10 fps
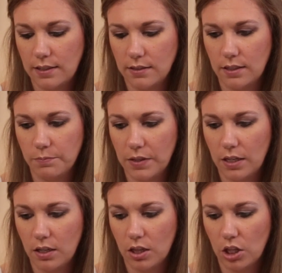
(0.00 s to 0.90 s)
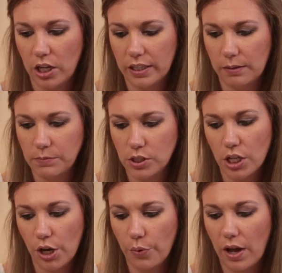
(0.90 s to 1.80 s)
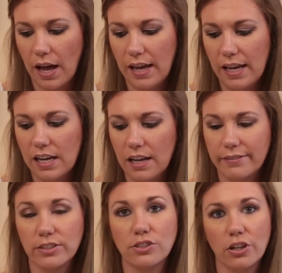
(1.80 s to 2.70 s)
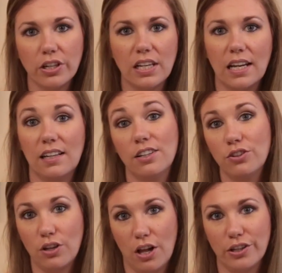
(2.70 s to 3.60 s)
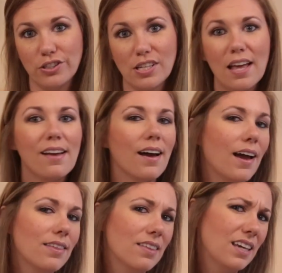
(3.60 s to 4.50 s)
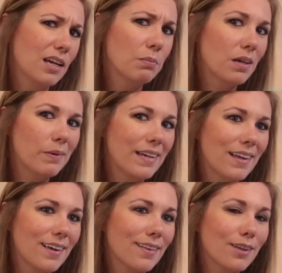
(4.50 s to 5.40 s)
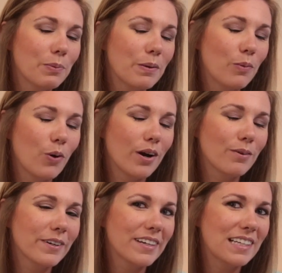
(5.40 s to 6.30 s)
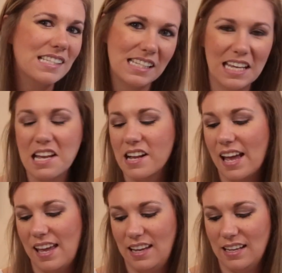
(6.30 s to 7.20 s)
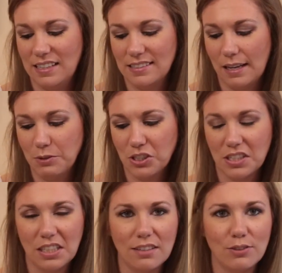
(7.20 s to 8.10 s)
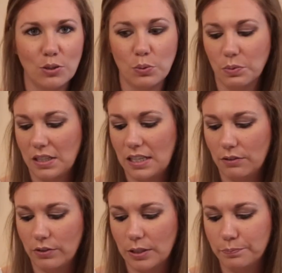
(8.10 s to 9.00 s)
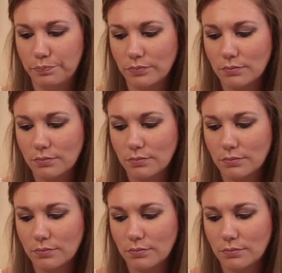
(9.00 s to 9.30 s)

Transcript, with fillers: ID and log in. So I have started at $100. I think it may be getting a little bit more. We're gonna see, and I'm just gonna give you kind of a